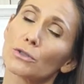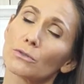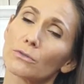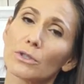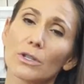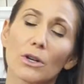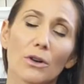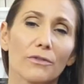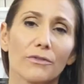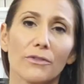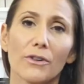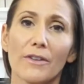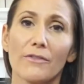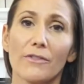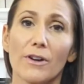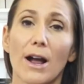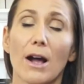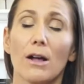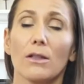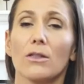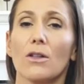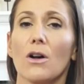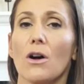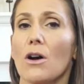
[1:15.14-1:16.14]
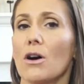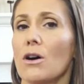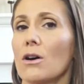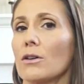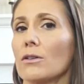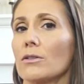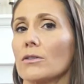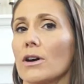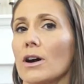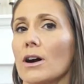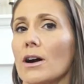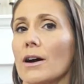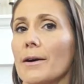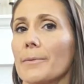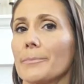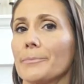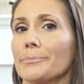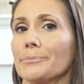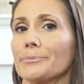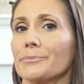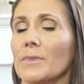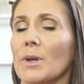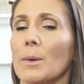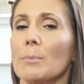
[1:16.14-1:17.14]
you know, forever how long
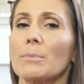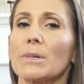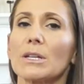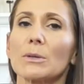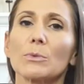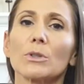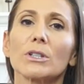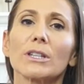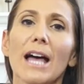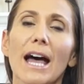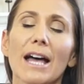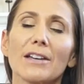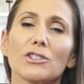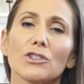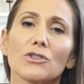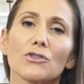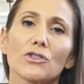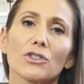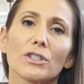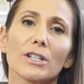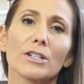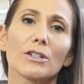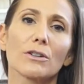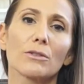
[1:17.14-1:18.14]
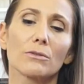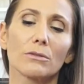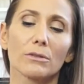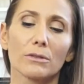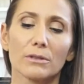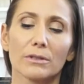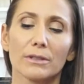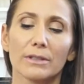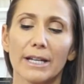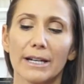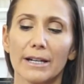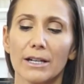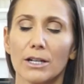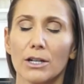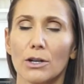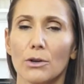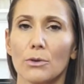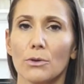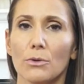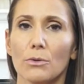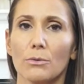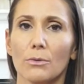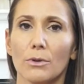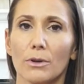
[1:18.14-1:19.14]
meat will last. Usually I don't let it
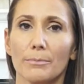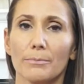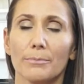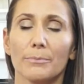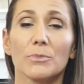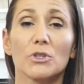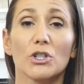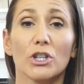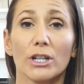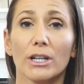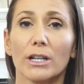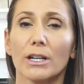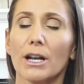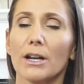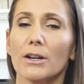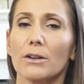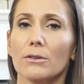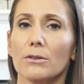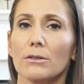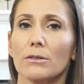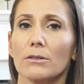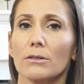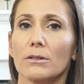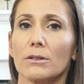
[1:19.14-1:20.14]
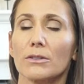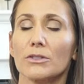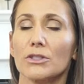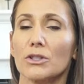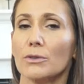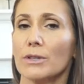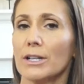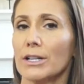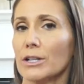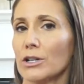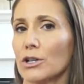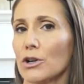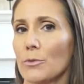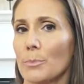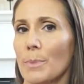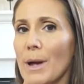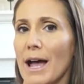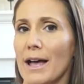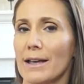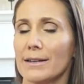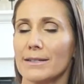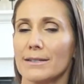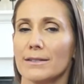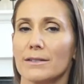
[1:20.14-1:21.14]
go, or chicken, I don't let it go
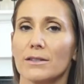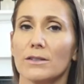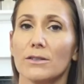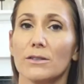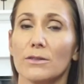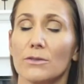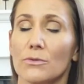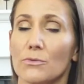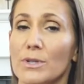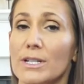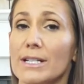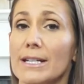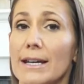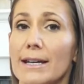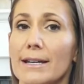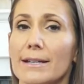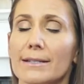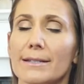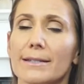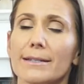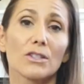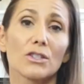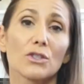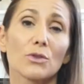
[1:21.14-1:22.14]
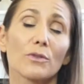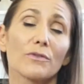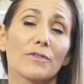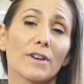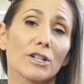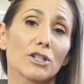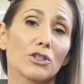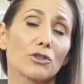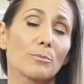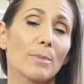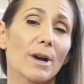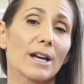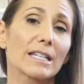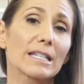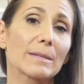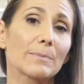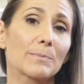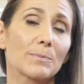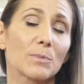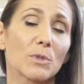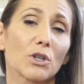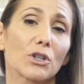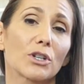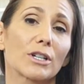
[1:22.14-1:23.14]
past 3 days. So if I do my
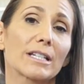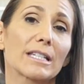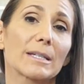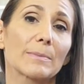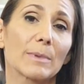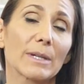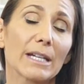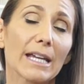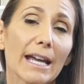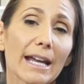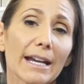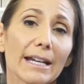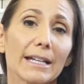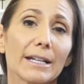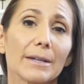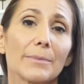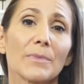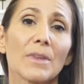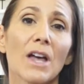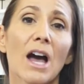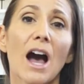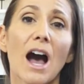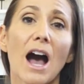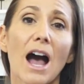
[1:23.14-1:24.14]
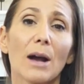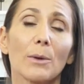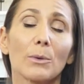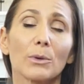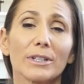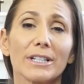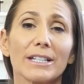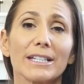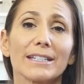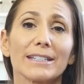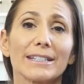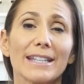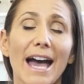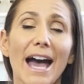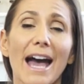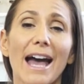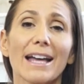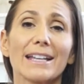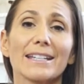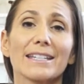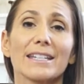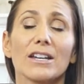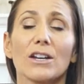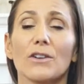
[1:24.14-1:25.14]
turkey spaghetti, I will eat
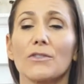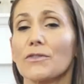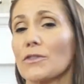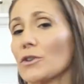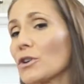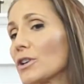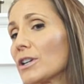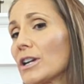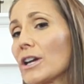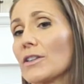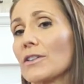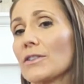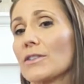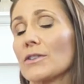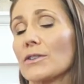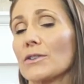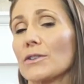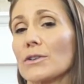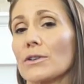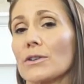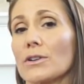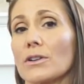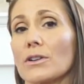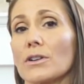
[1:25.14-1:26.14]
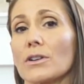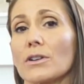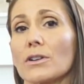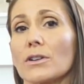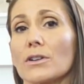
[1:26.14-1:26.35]
that for another,